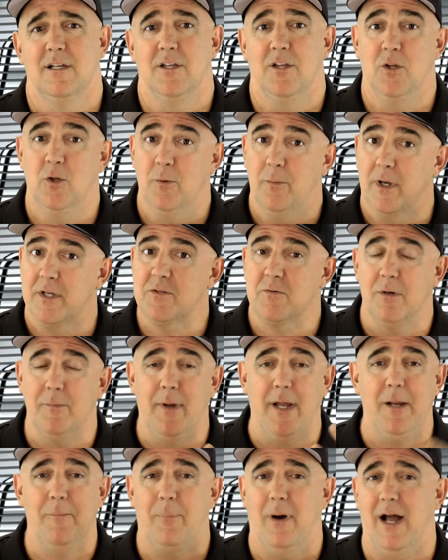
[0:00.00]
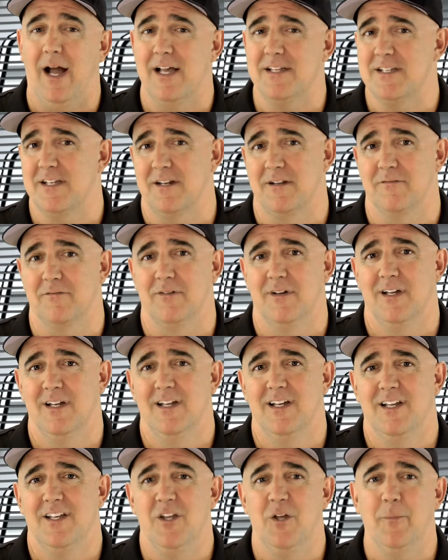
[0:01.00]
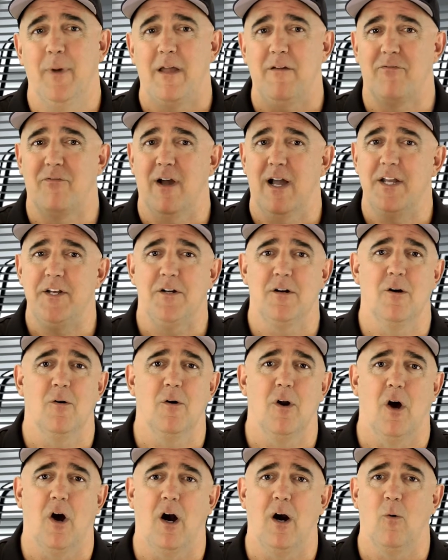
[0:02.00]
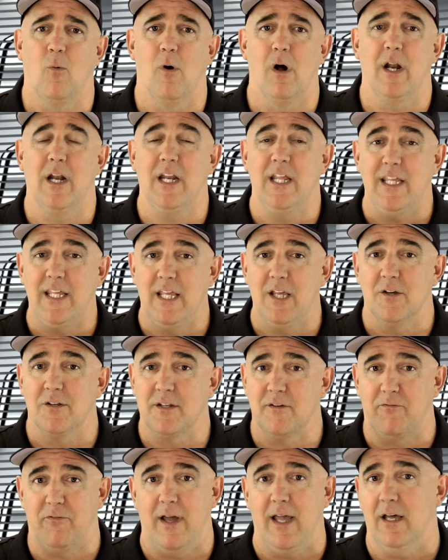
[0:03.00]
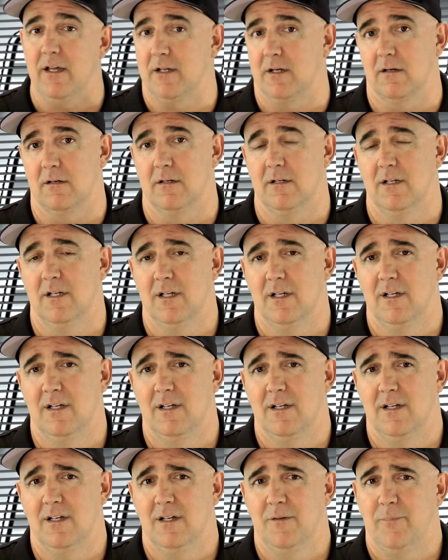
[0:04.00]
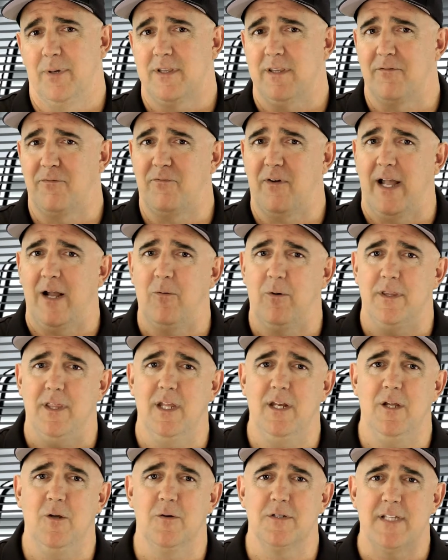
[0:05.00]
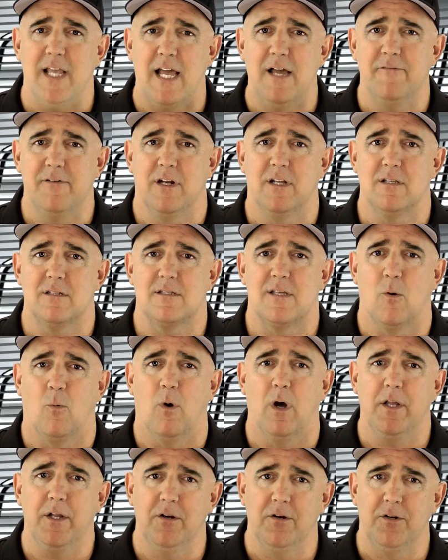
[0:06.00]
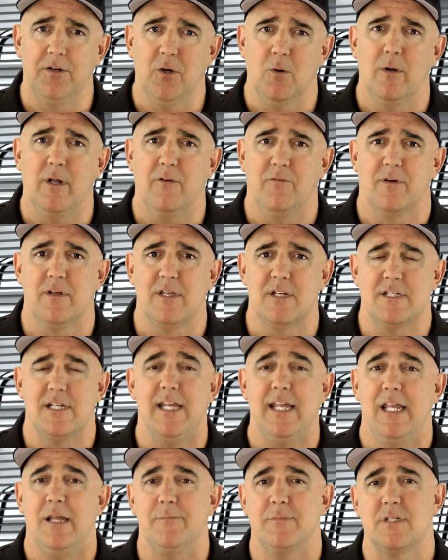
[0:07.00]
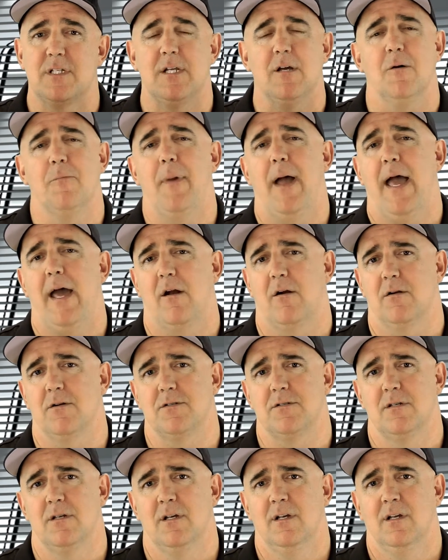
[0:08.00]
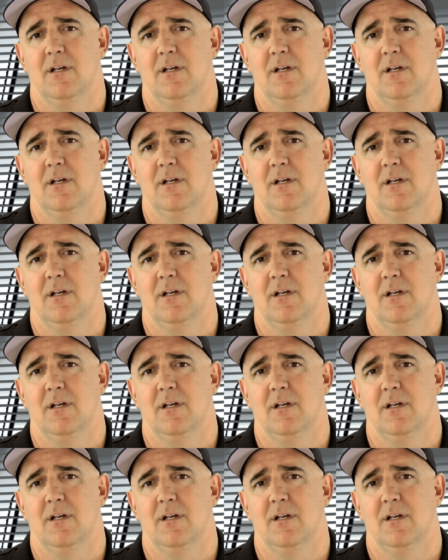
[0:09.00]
You must remain positive. You may find your own heart wanting to yield to failure. But the fight within you is evidence that what you're doing for the team still matters.